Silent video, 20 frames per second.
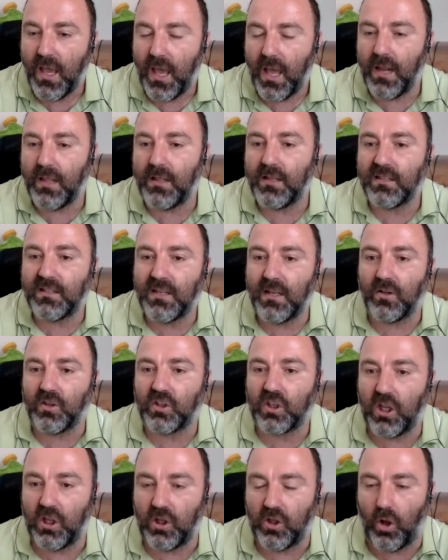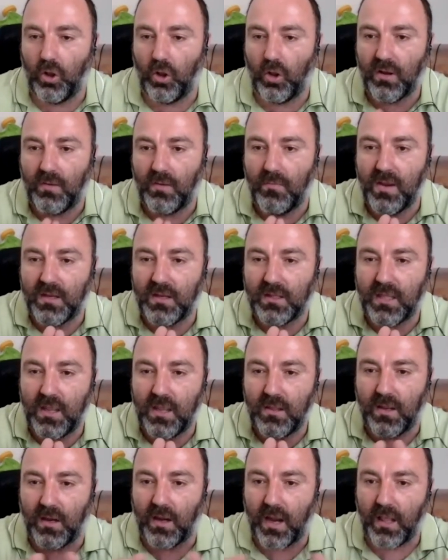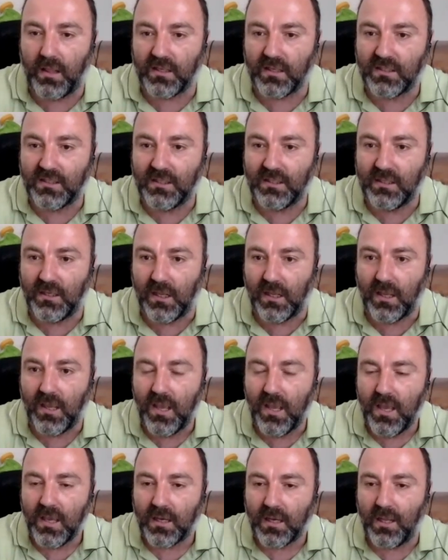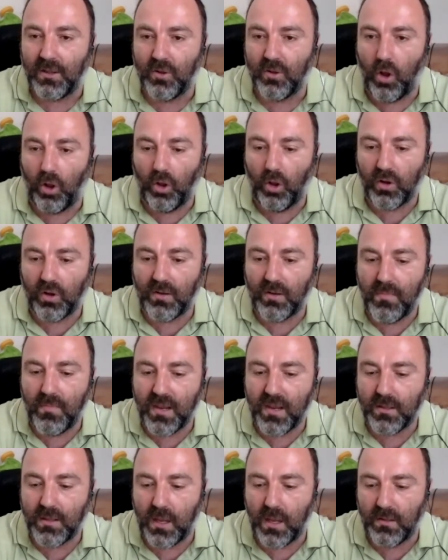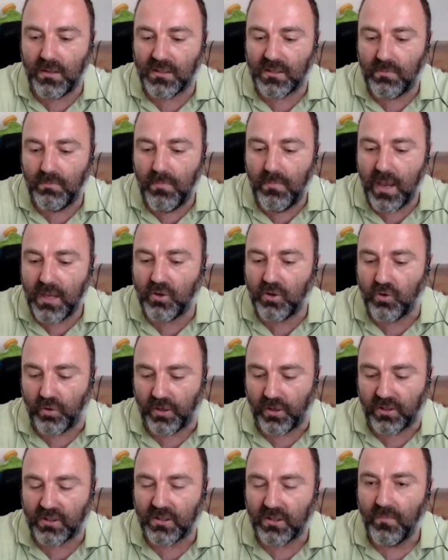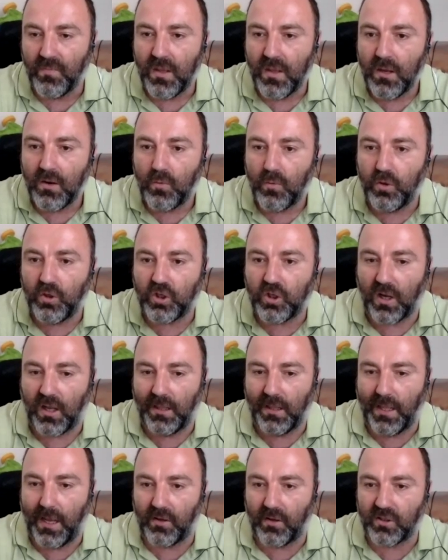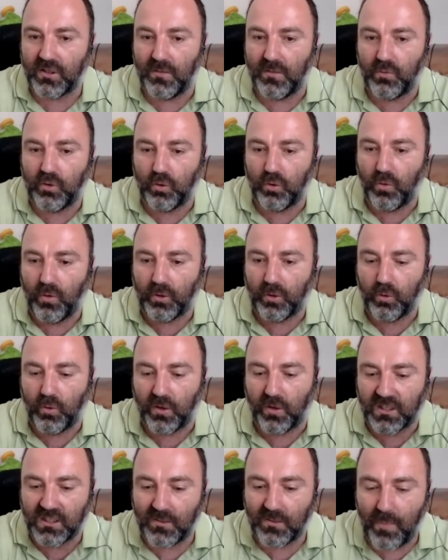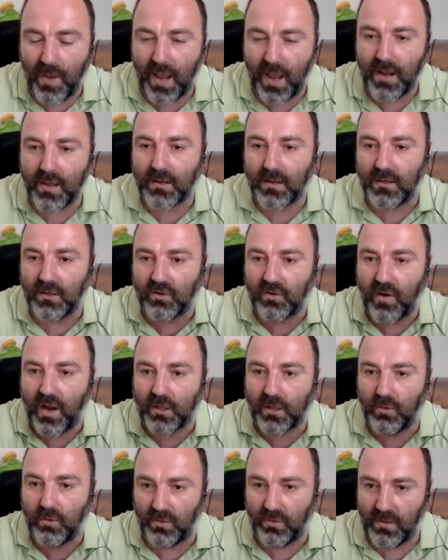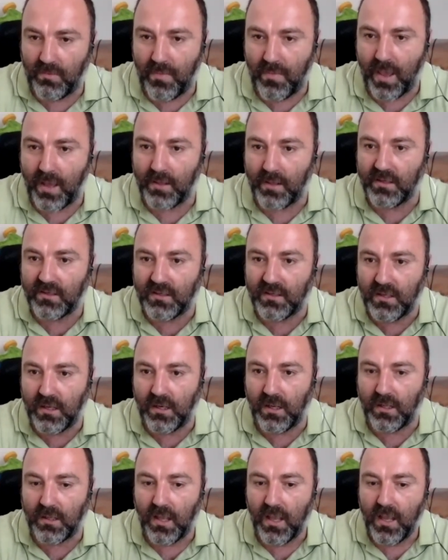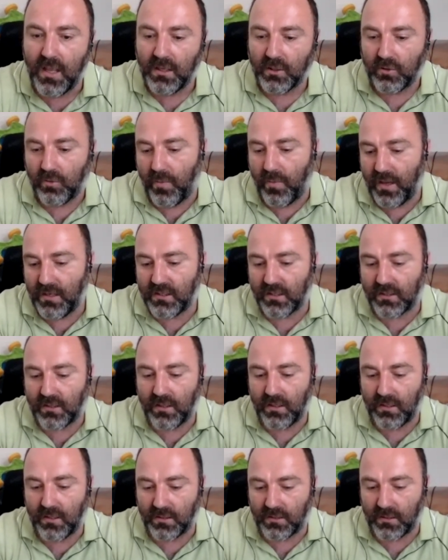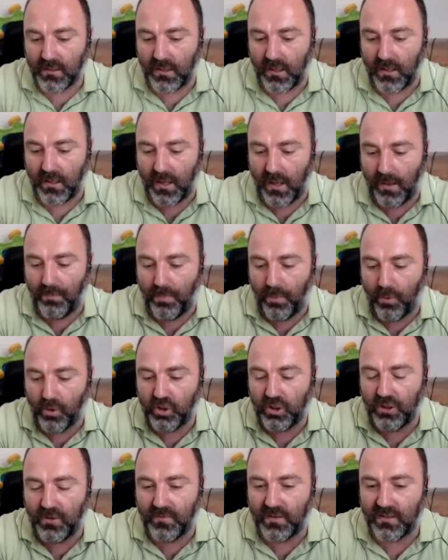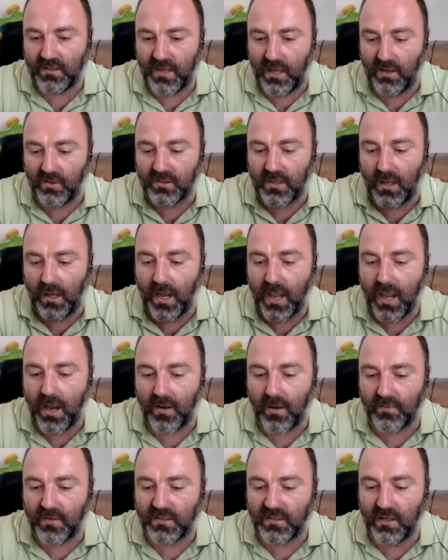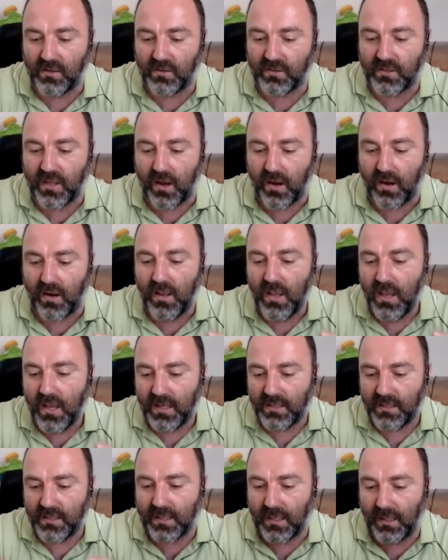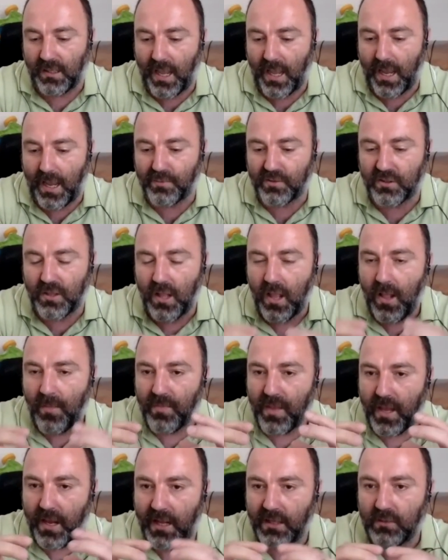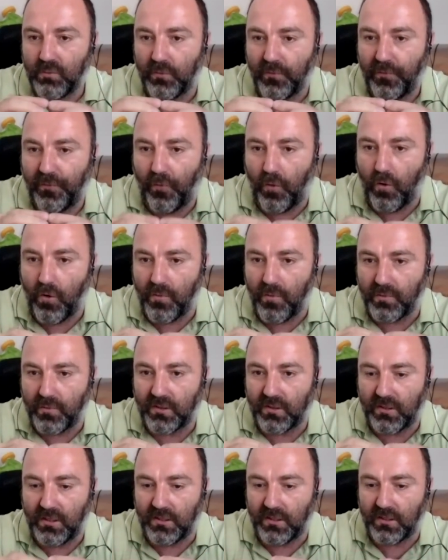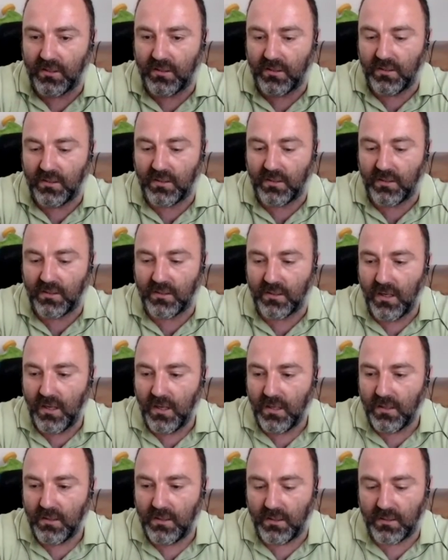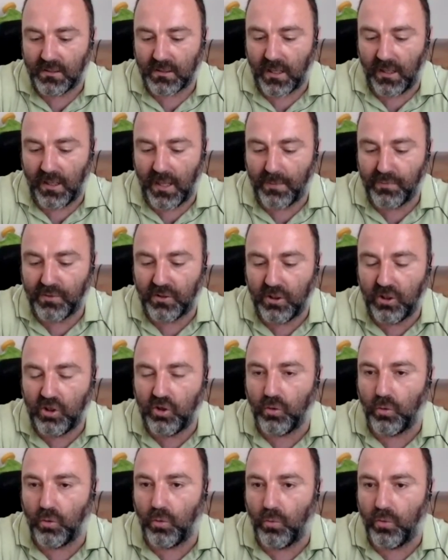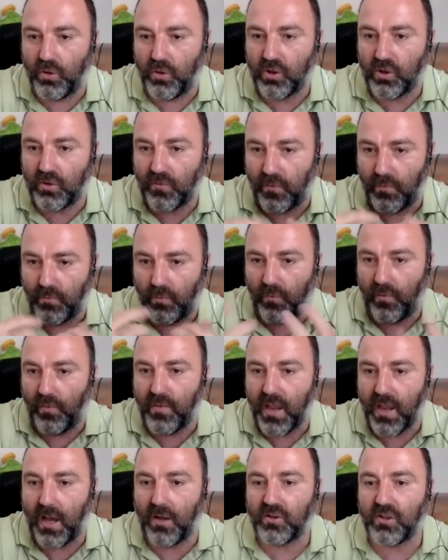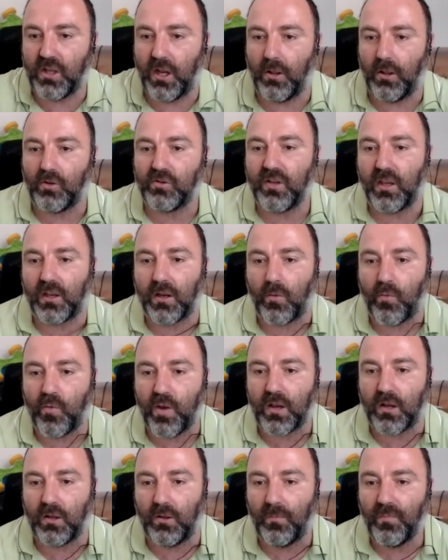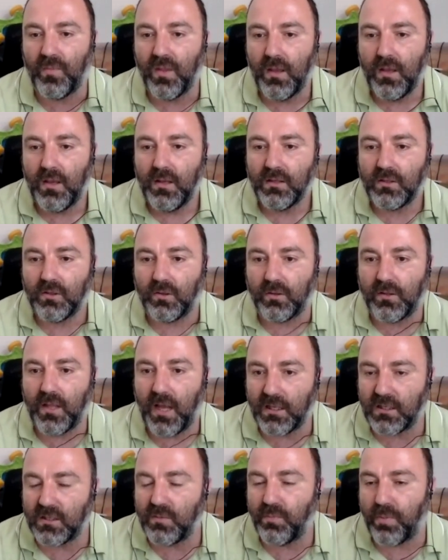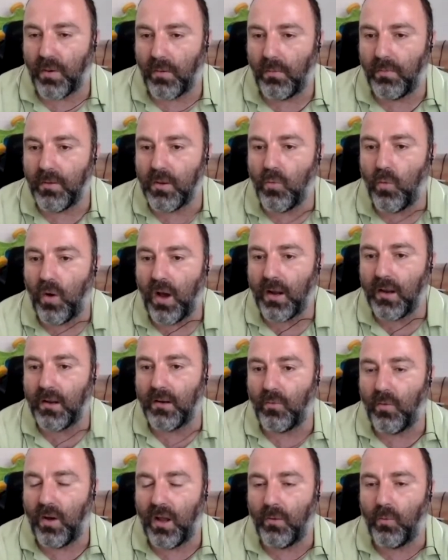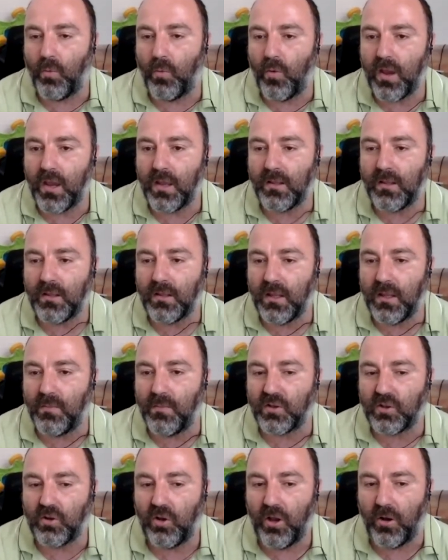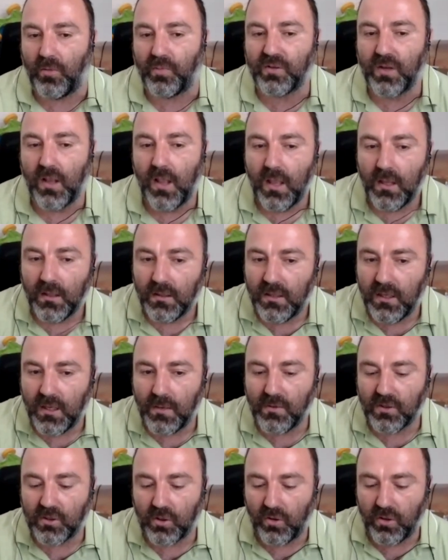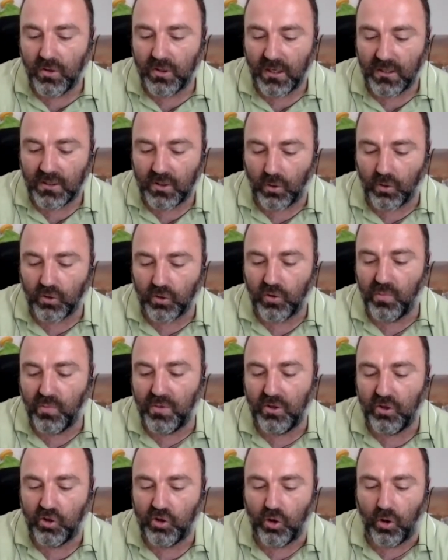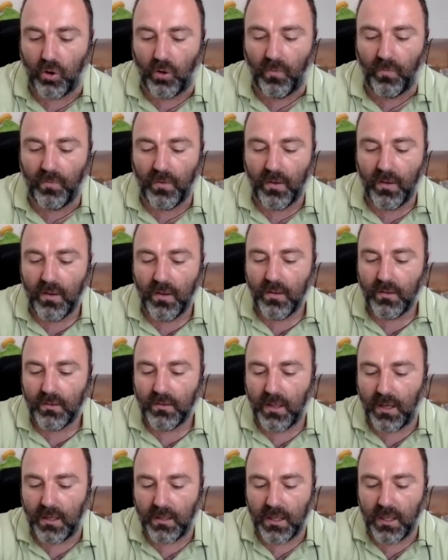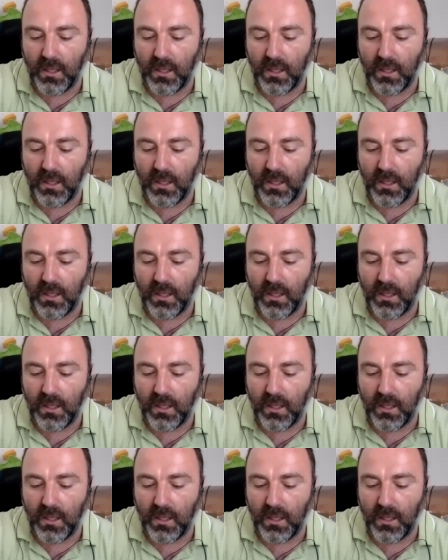then the cells can no longer maintain their elasticity, can no longer maintain this matrix, which allows them to expand and contract on demand as needed. So basically, a portion of the cells, a layer of the cells there has collapsed, and that's what forms this collapsed tissue, which from the outside looks like a wrinkle. So that's probably one way the DMSO helps. DMSO has also been shown that